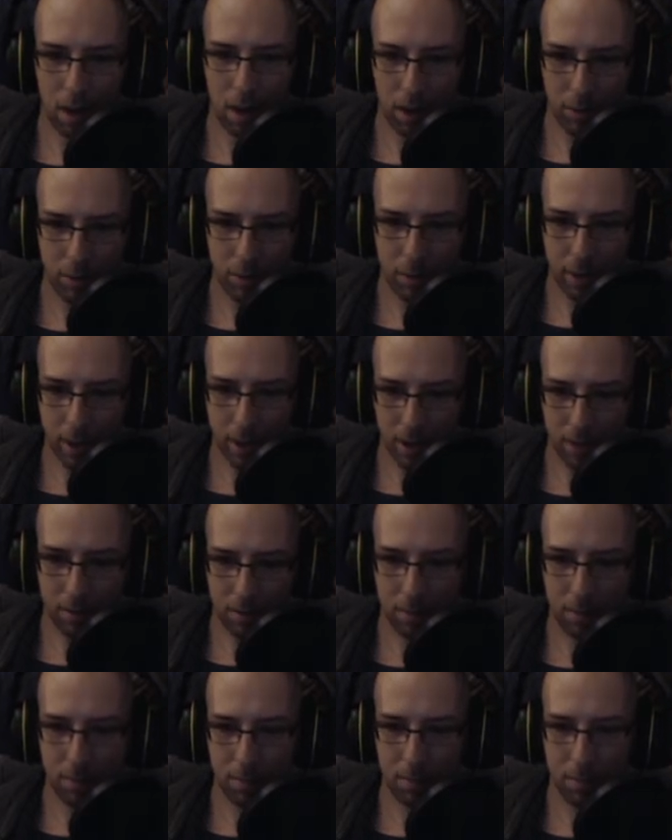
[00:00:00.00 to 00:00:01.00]
Okay.
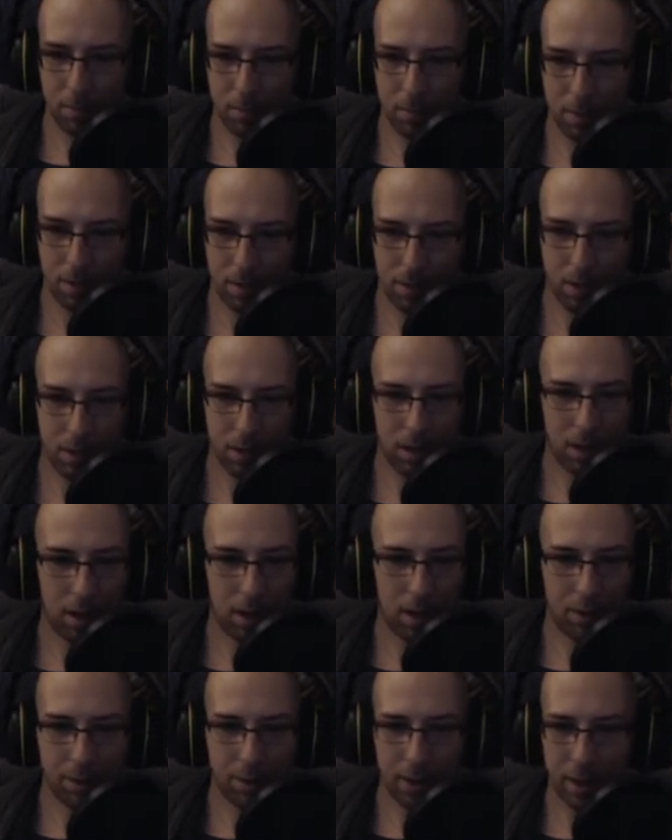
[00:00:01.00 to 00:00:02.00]

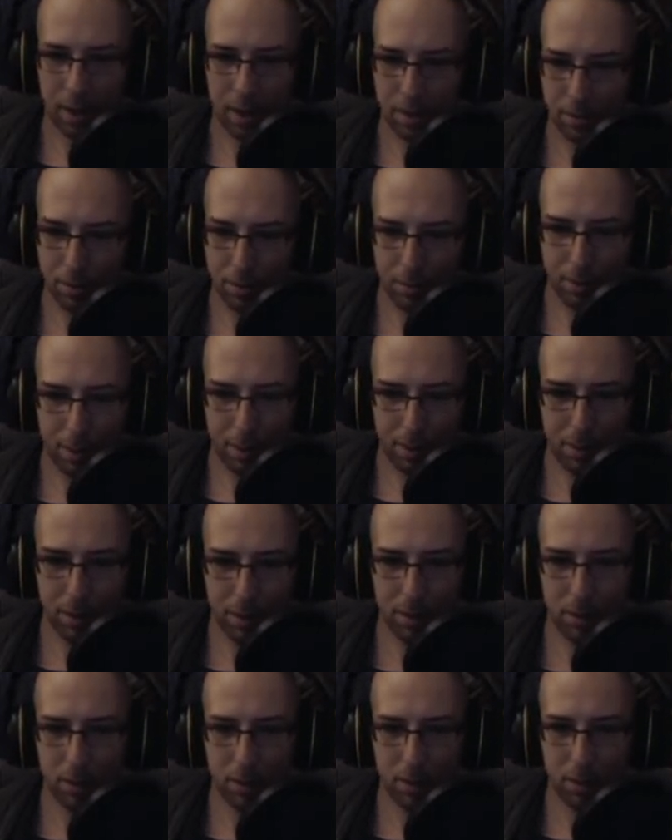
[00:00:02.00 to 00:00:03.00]
And we have the
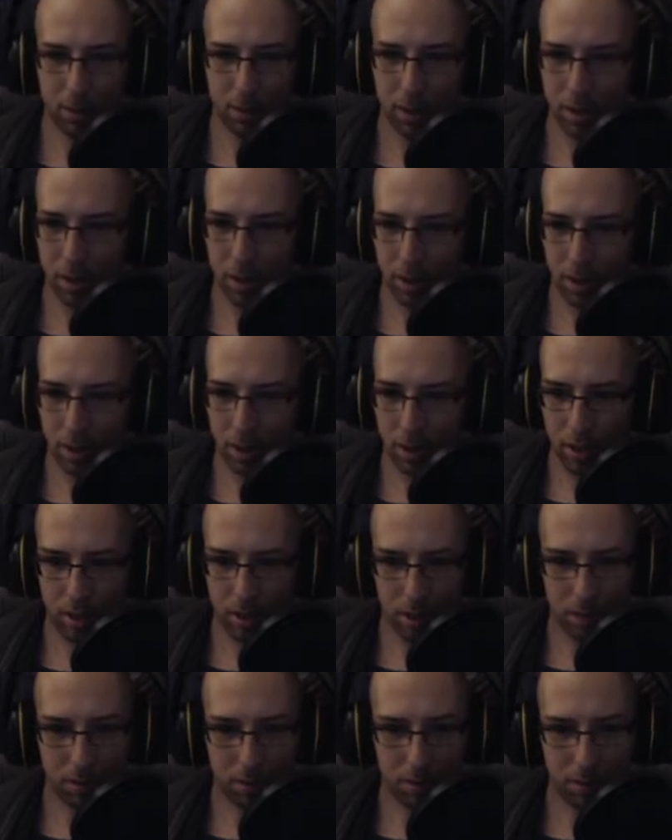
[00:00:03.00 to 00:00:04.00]
rapier. Where did it
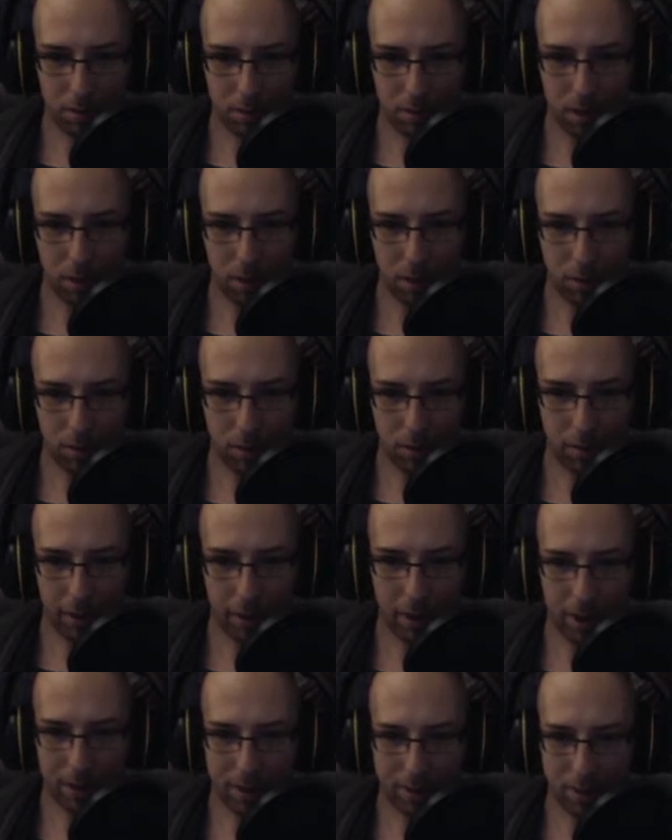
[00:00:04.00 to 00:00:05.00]
go? Oh,
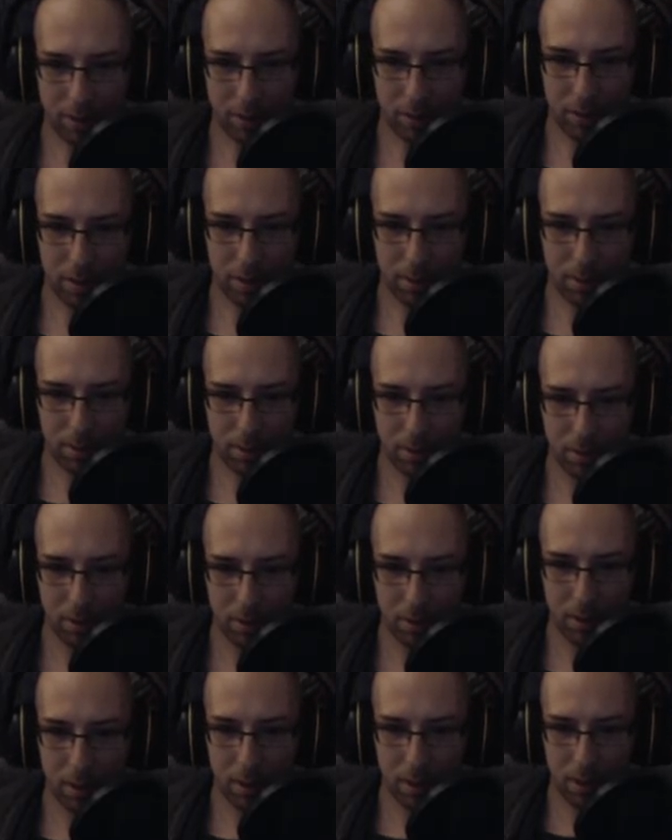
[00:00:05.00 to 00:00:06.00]
right, I have to scroll up.
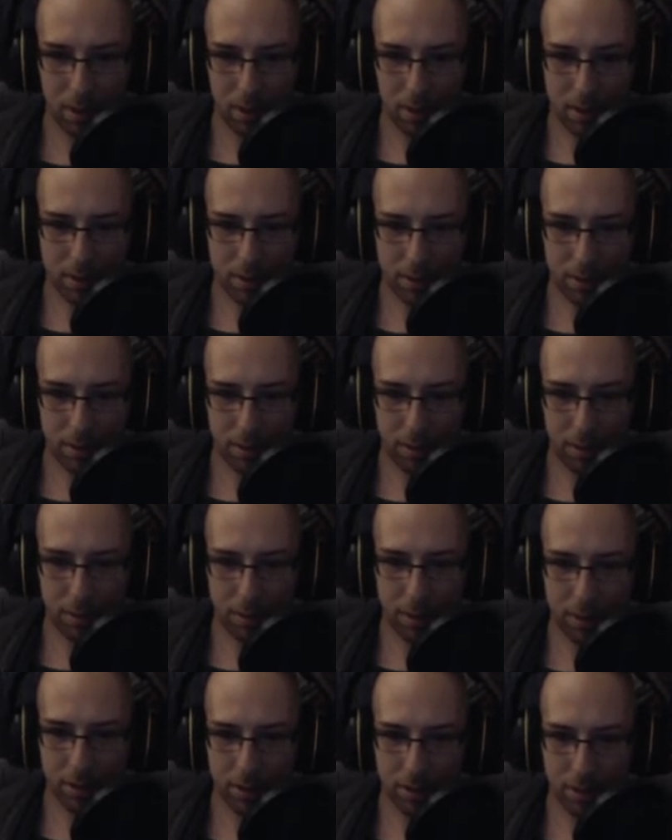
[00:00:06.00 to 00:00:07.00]
That's going to
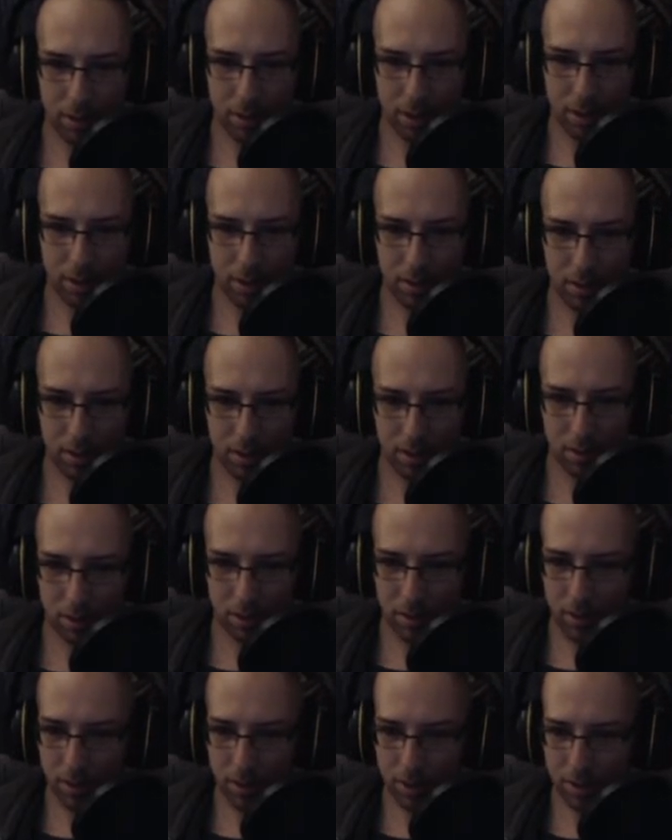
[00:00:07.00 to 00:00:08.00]
replace that and
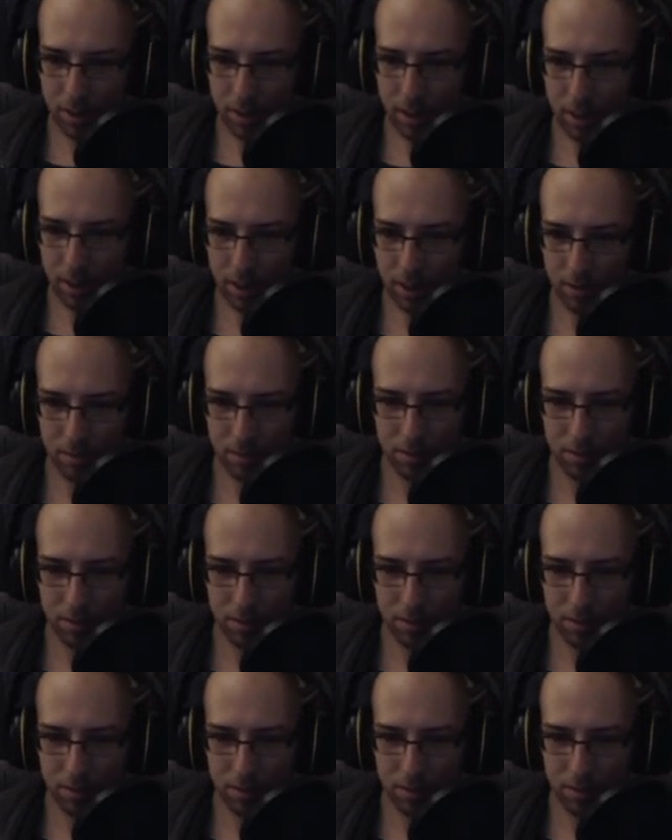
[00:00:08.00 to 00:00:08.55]
toss that.